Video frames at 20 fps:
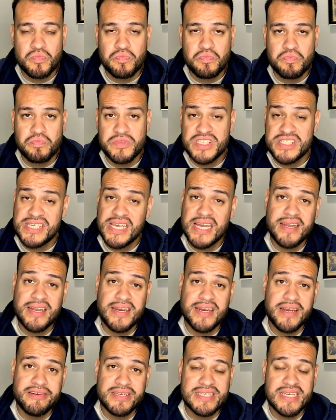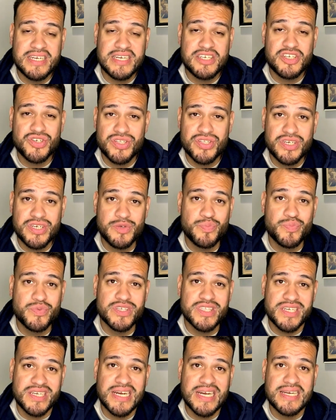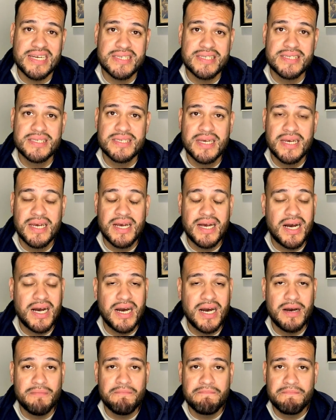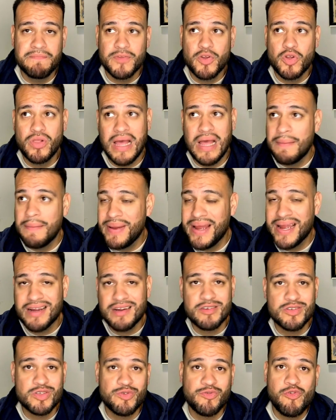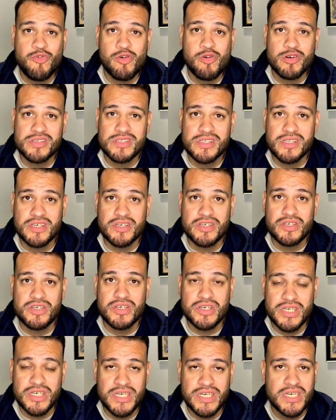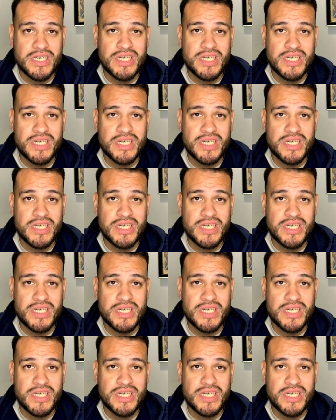The secondary is actually looking really nice. Linebackers, of course, look good.